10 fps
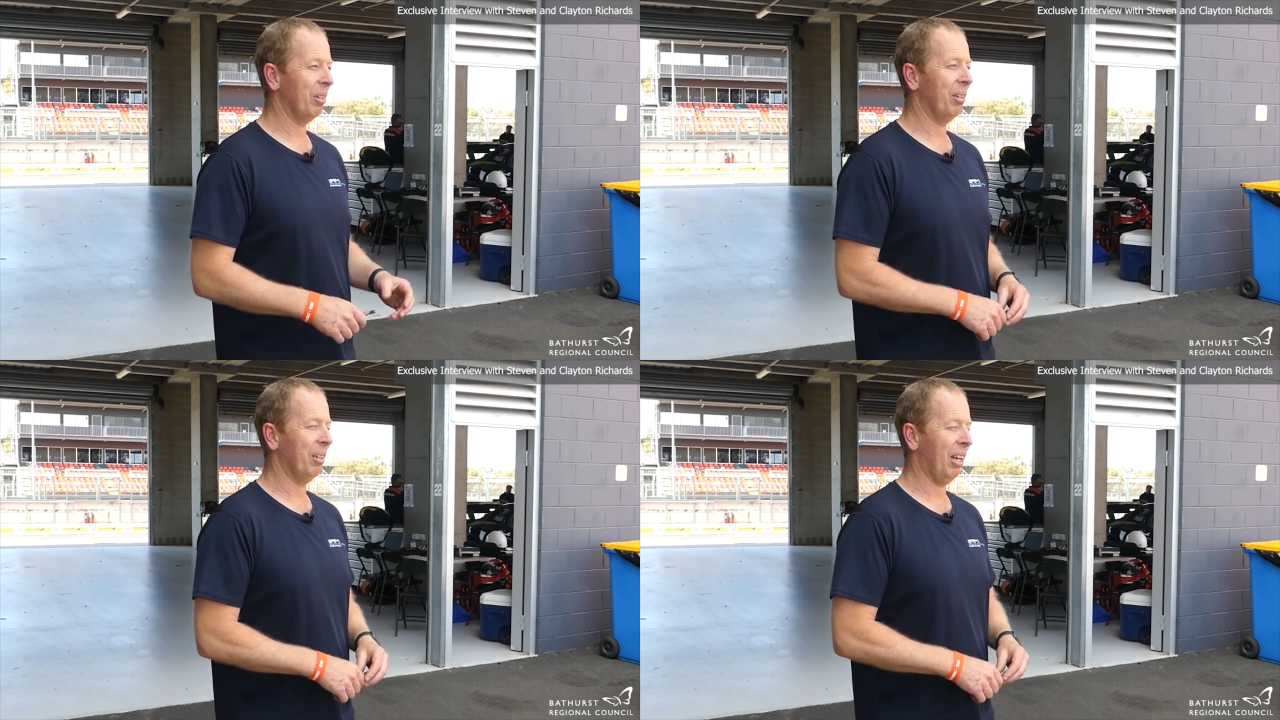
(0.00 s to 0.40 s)

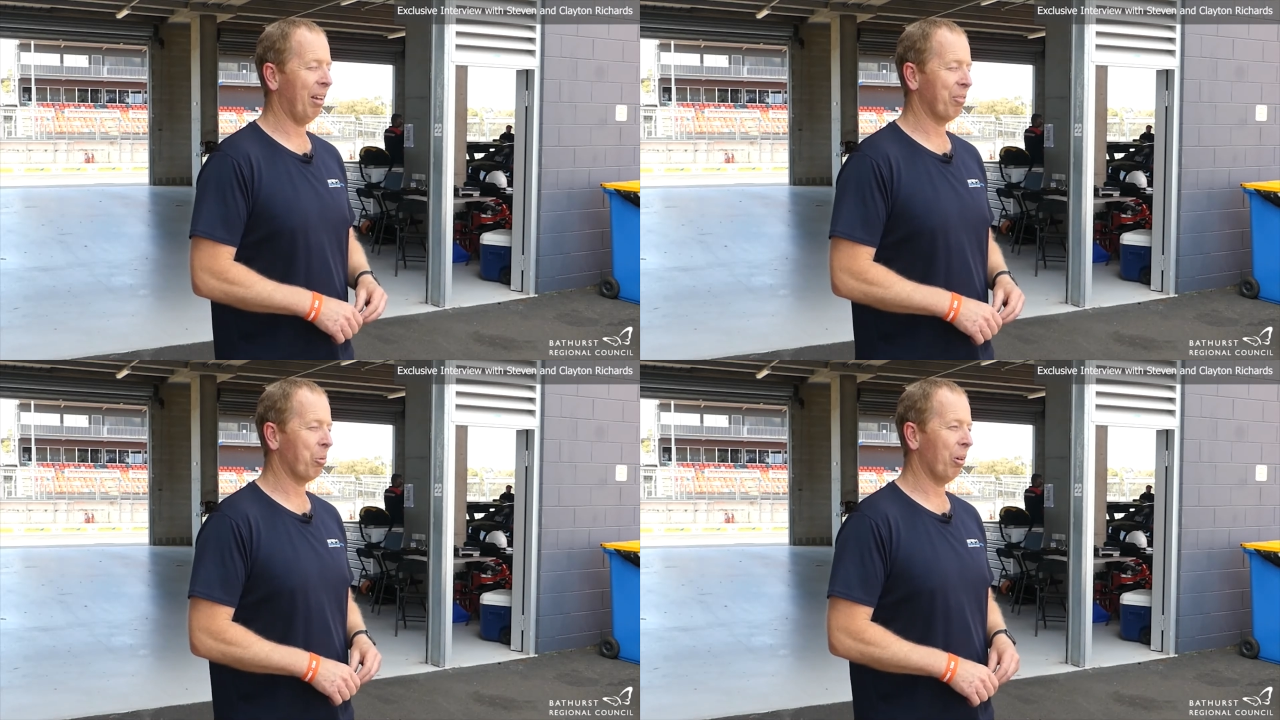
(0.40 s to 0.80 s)
We
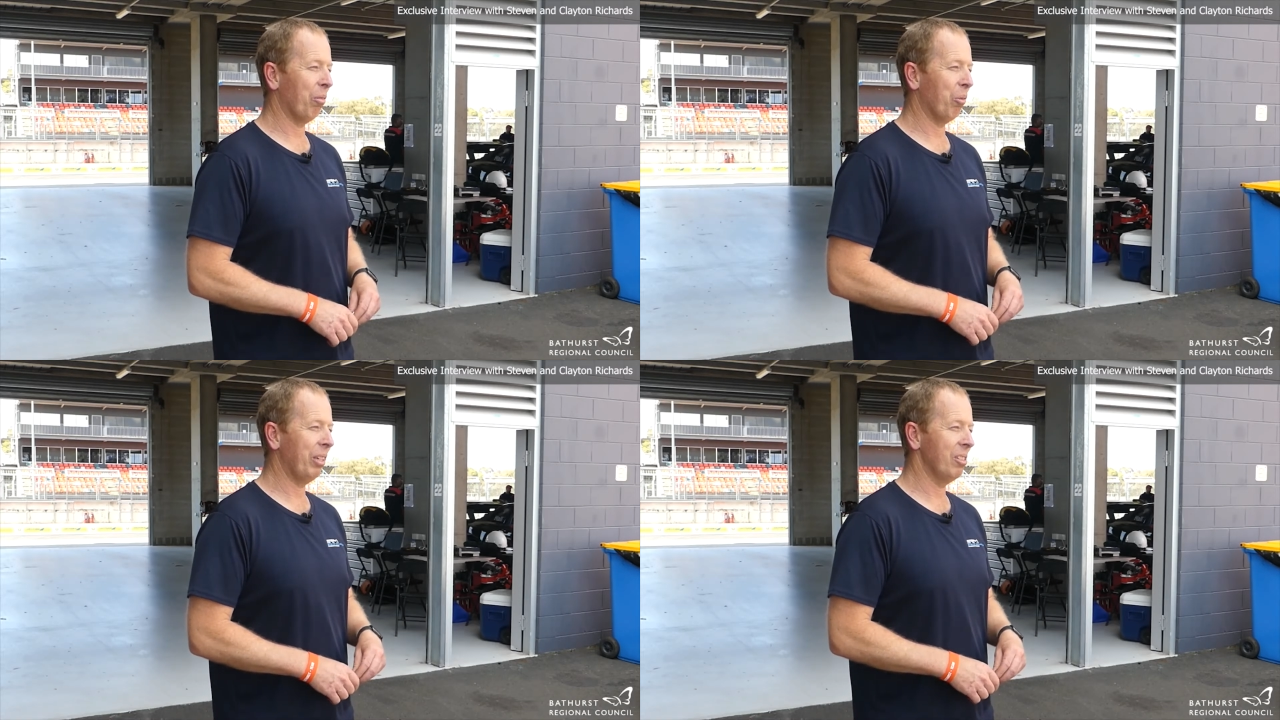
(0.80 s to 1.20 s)
have
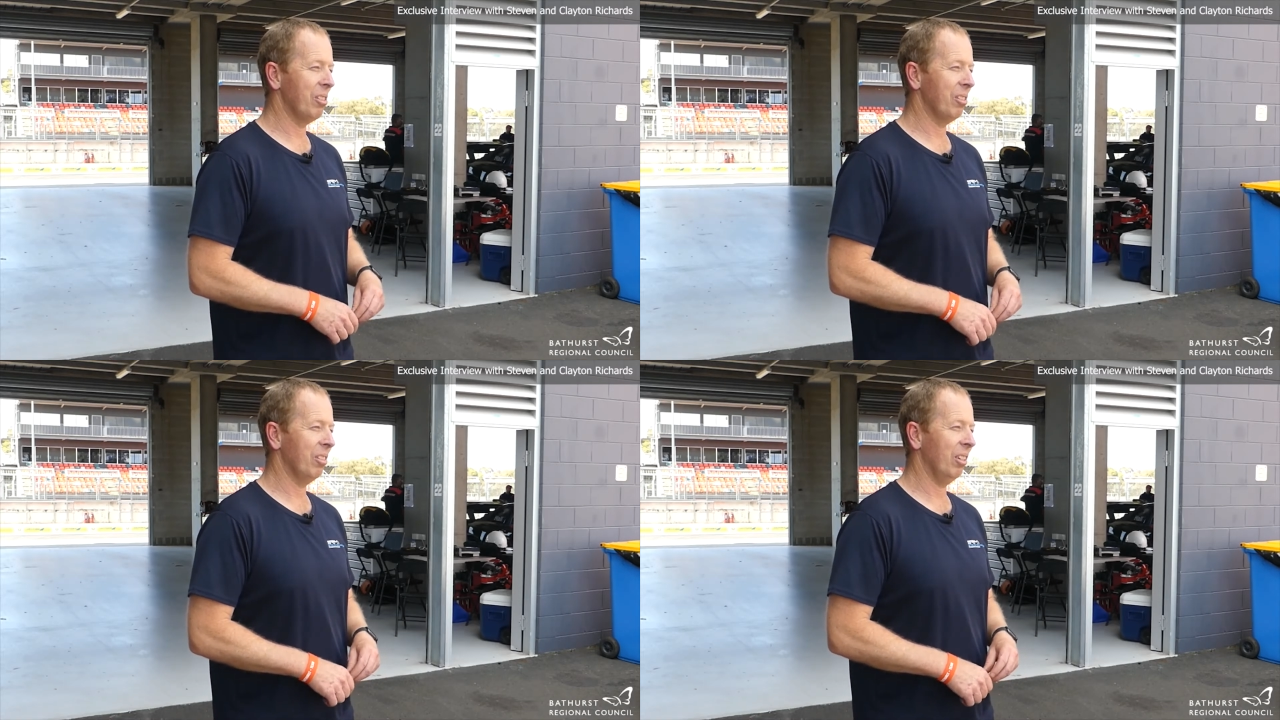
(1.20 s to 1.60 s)
12
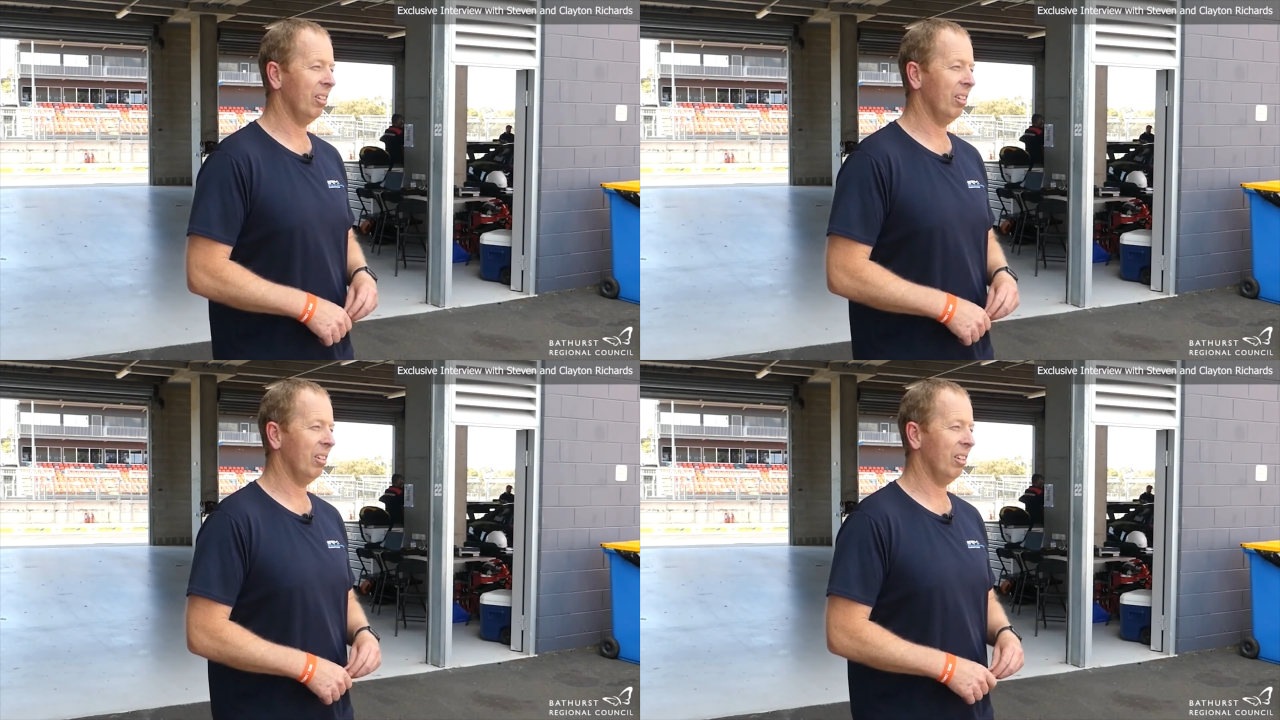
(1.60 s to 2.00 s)
wins
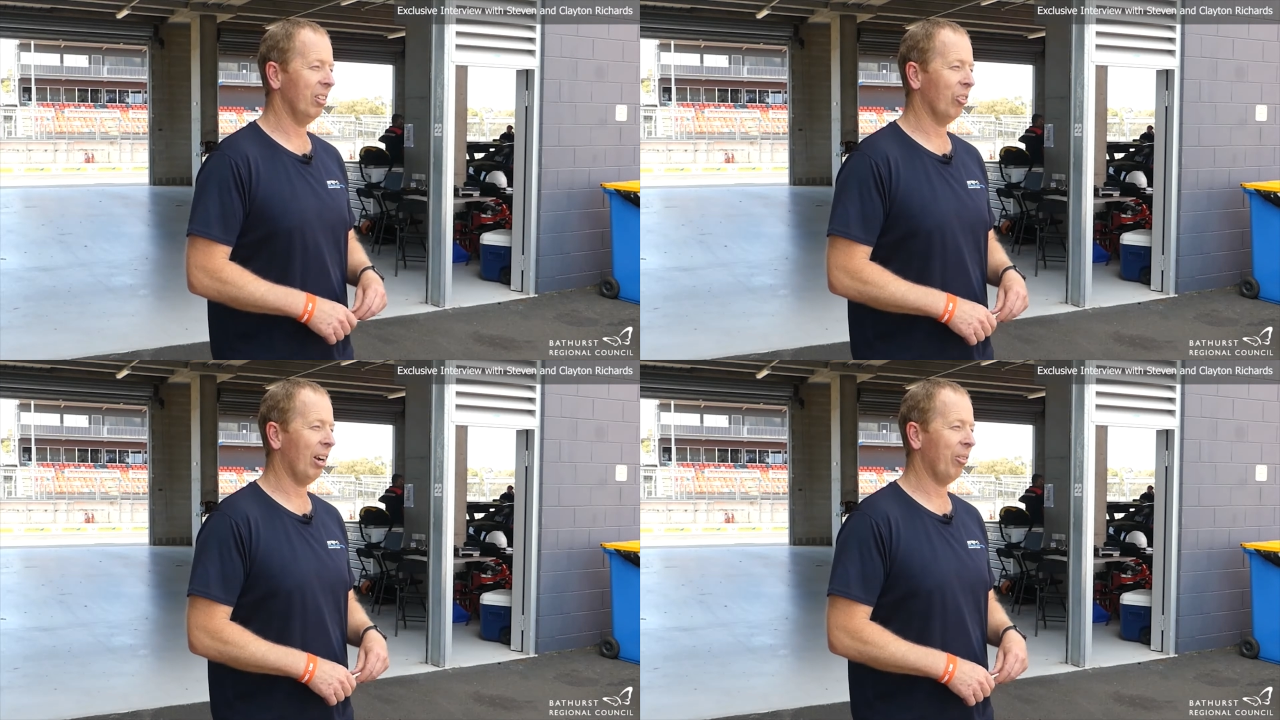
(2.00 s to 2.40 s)
in
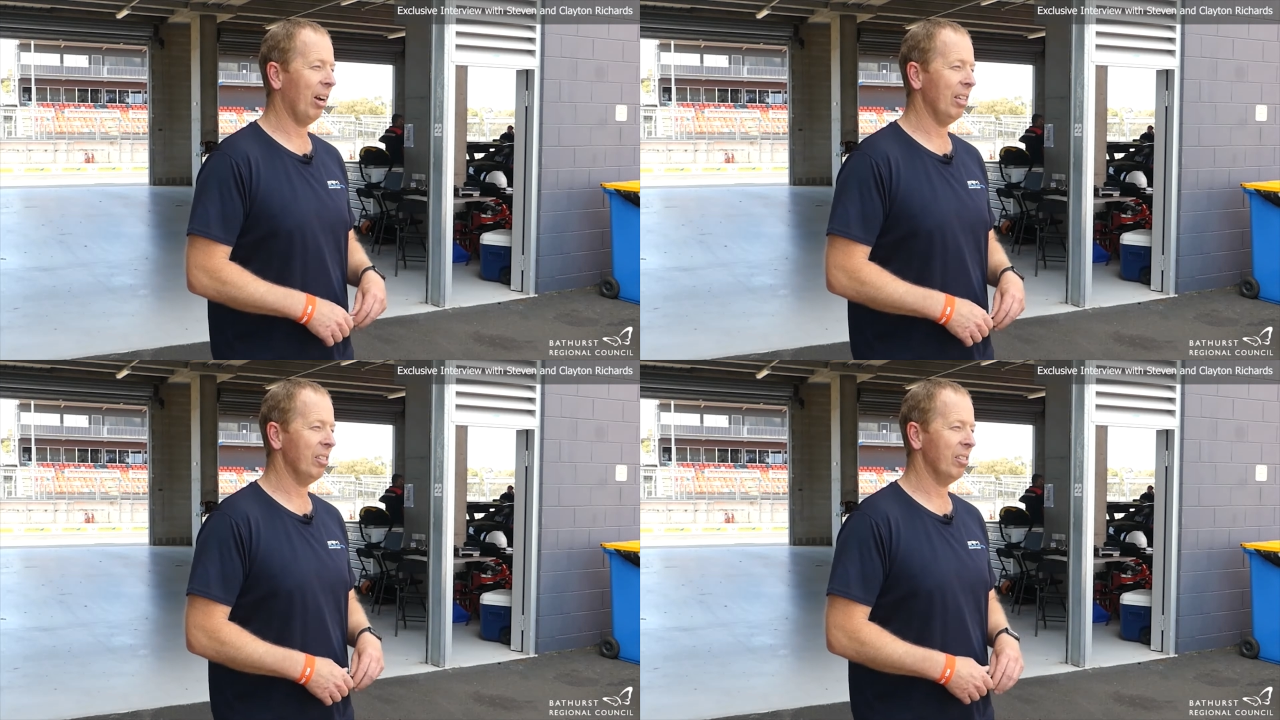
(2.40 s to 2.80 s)
the great
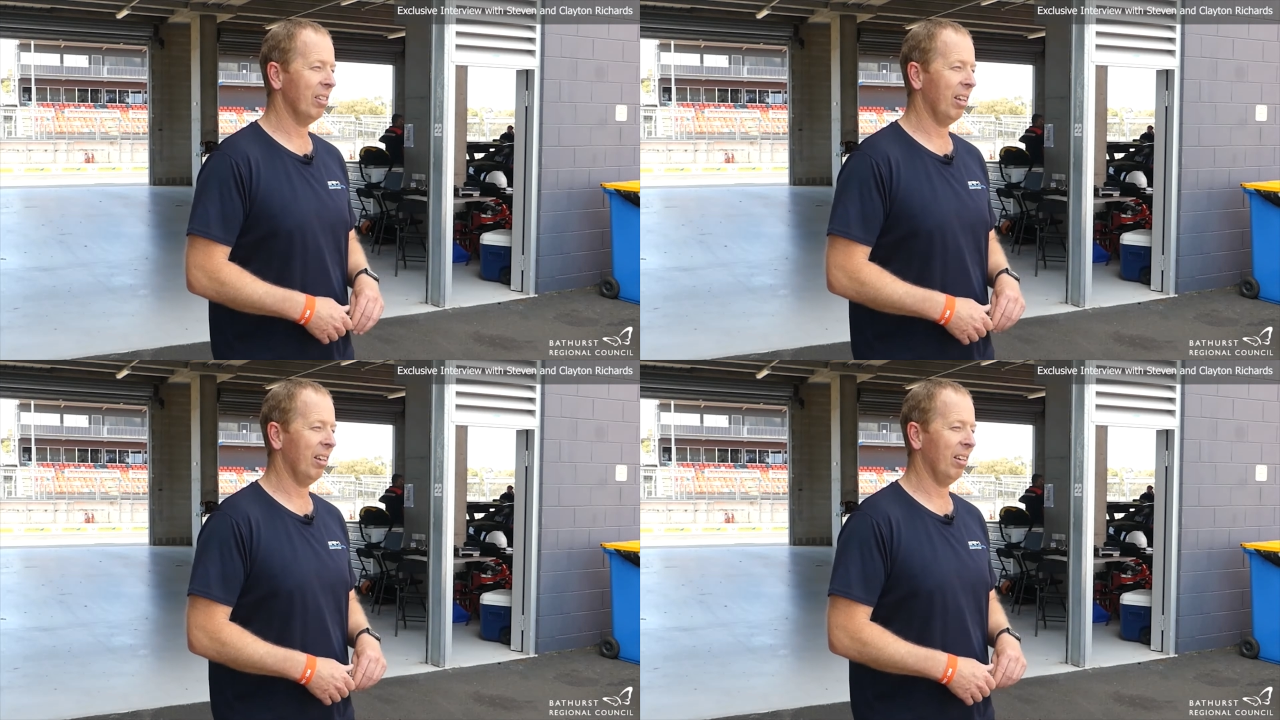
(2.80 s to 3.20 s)
race,
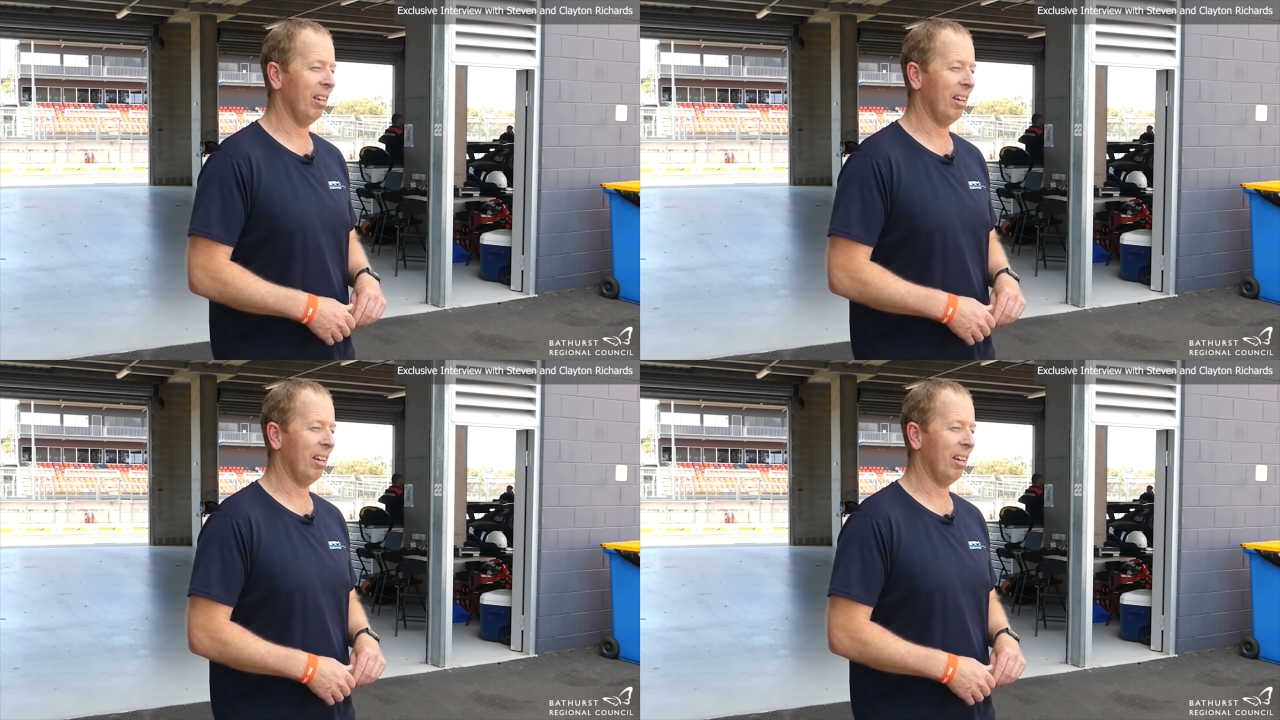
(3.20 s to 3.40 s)
and